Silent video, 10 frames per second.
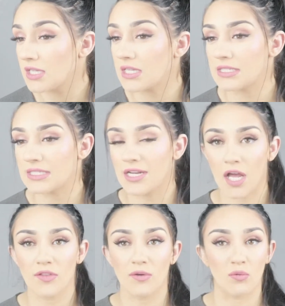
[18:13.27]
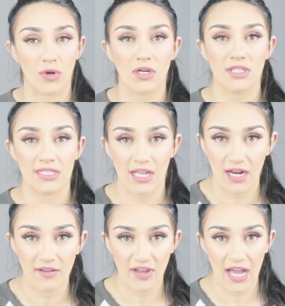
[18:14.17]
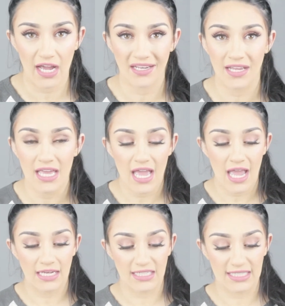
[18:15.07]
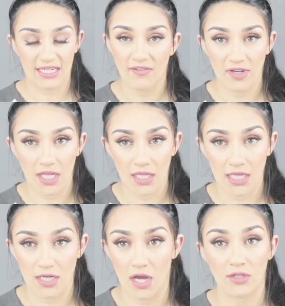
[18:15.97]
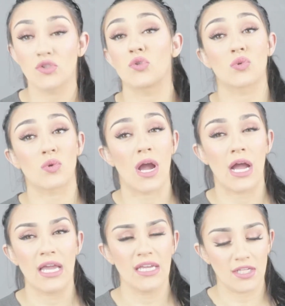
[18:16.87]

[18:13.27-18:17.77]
It's not the worst that I've had, and it's definitely not dry.